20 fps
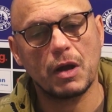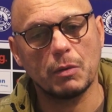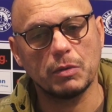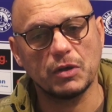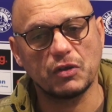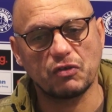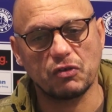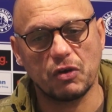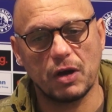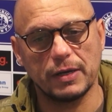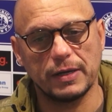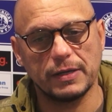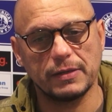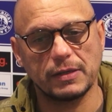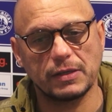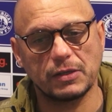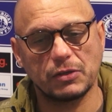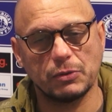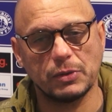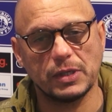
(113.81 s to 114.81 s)
was trying to
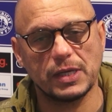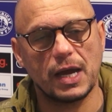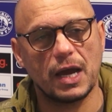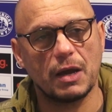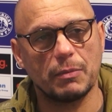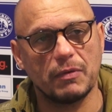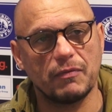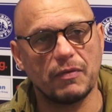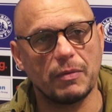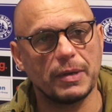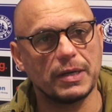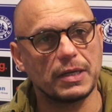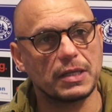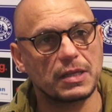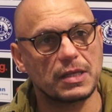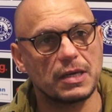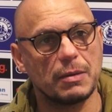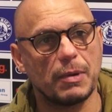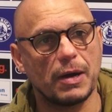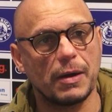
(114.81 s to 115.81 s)
sort it out with him in the
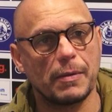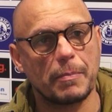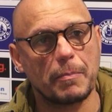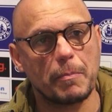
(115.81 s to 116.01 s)
summer,